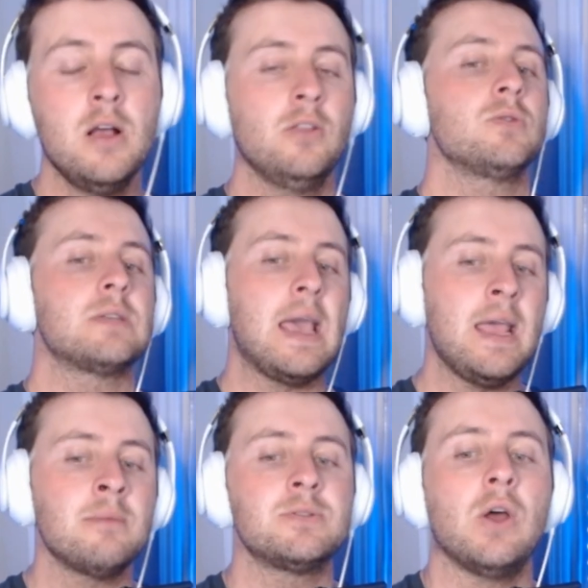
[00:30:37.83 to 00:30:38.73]
Those
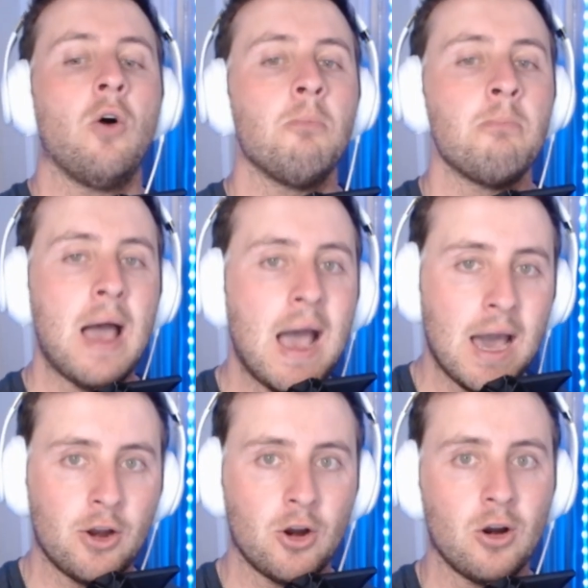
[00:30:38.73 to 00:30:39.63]
games don't
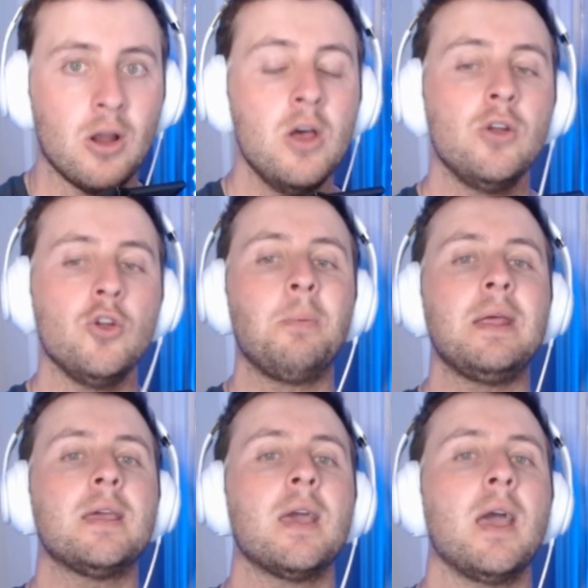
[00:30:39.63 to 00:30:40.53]
matter.
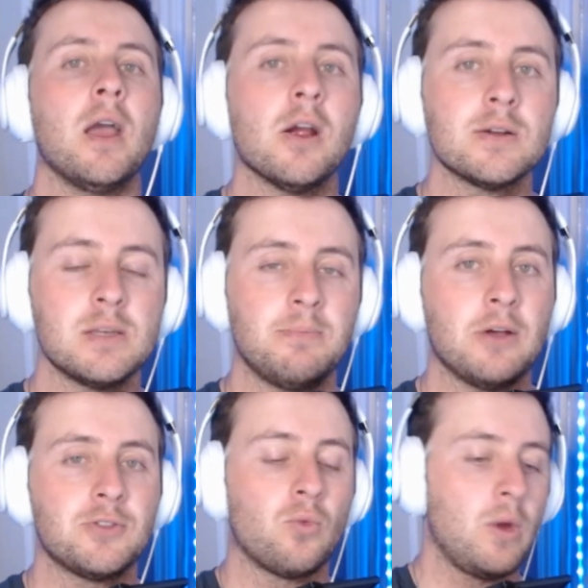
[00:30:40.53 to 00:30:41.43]
Nobody cares
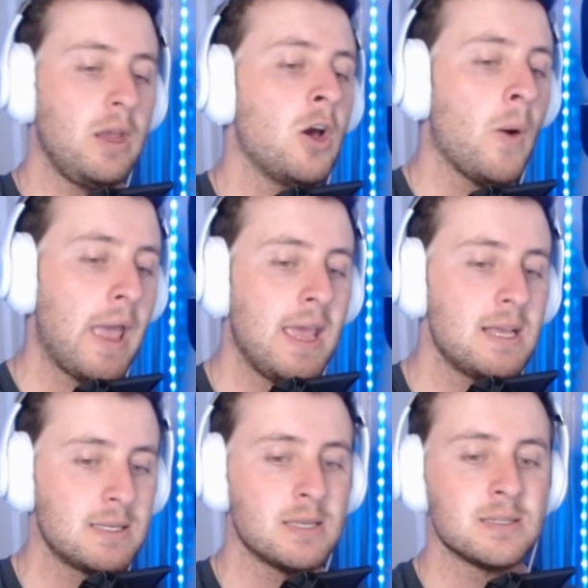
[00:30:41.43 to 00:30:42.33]
about the Reno
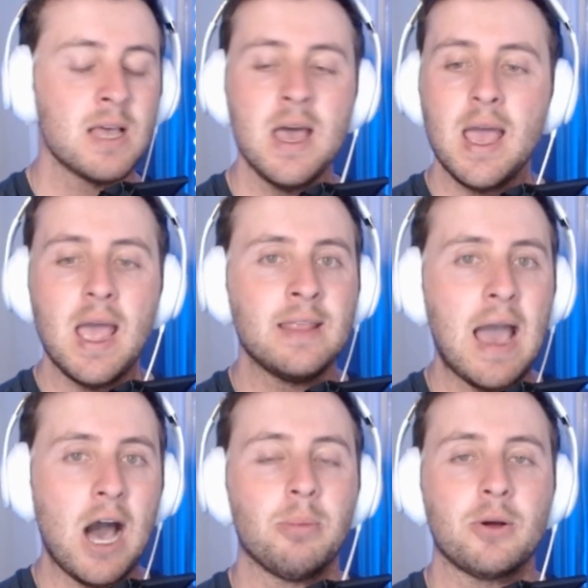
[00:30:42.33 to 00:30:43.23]
Aces and the
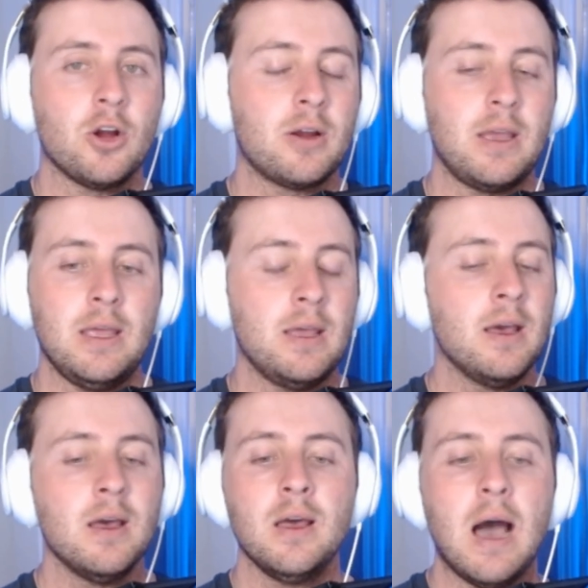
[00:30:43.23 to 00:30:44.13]
Albuquerque
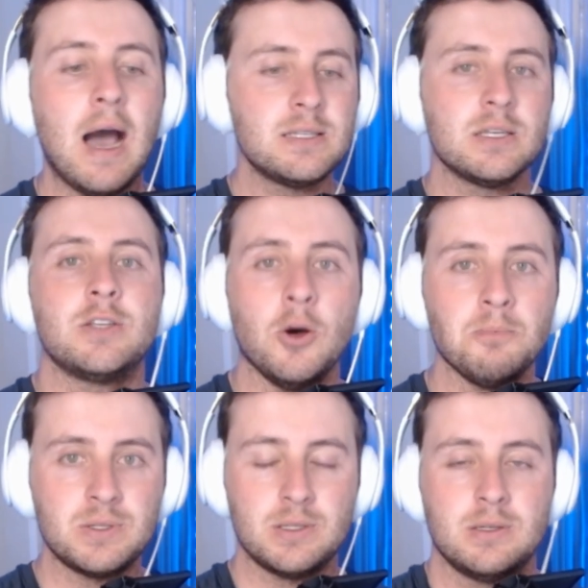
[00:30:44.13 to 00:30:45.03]

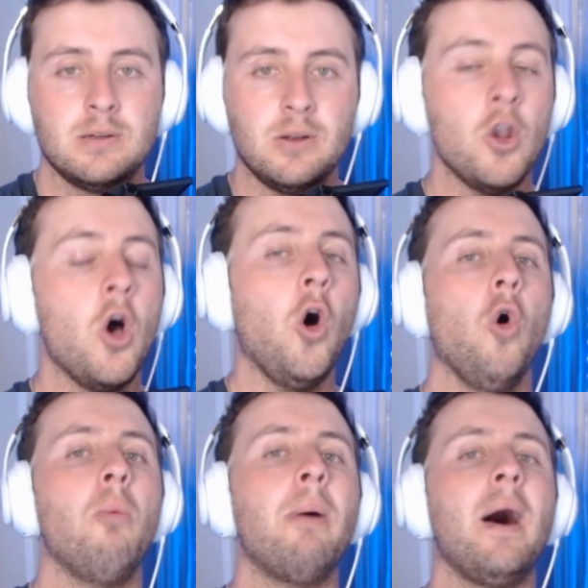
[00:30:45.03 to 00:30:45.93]
Isotopes.
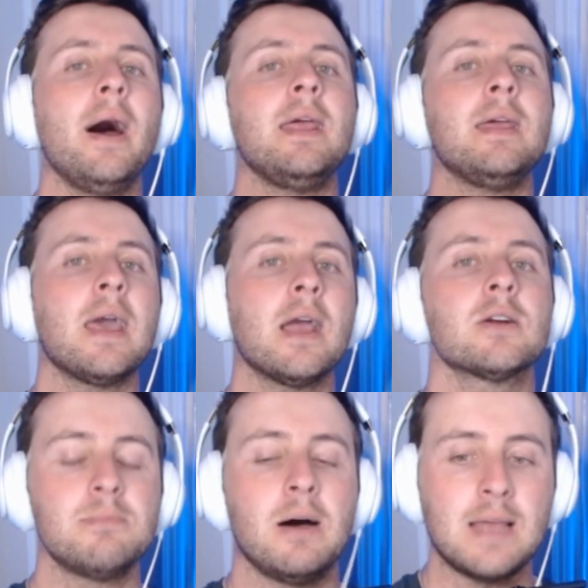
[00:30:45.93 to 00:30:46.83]
Nobody
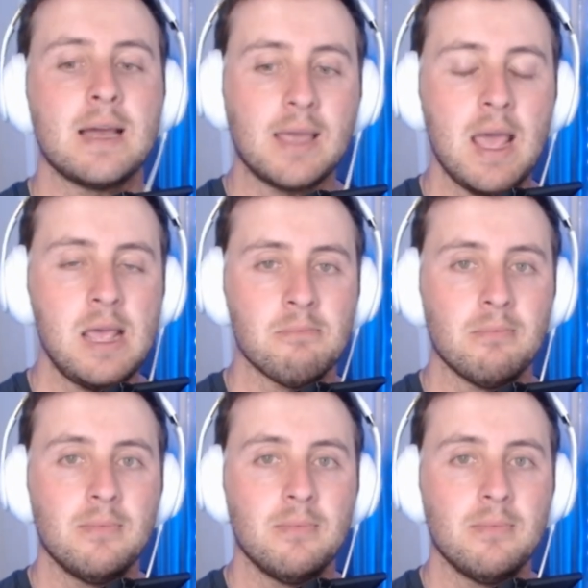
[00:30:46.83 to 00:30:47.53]
cares about that game.